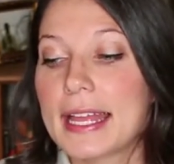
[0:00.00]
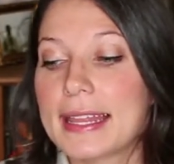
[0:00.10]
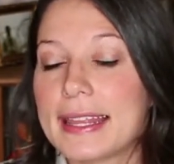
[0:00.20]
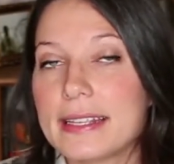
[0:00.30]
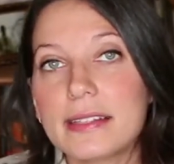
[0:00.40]

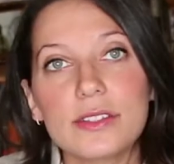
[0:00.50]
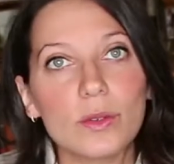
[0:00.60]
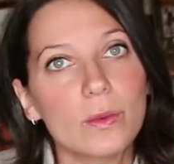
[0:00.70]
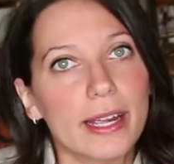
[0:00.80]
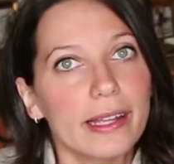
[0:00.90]
This is a
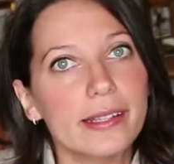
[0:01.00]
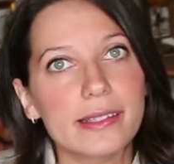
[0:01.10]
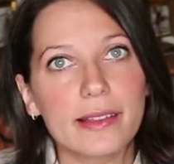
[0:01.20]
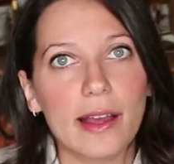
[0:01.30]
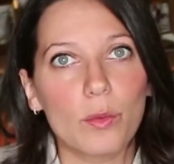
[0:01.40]

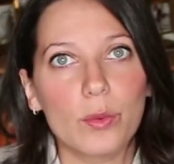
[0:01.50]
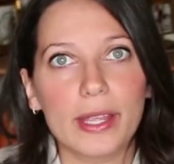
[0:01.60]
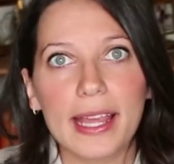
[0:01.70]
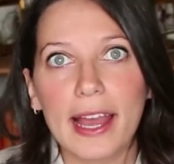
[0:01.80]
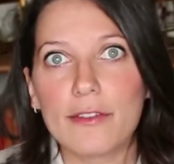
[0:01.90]
risk that
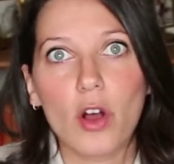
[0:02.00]
we have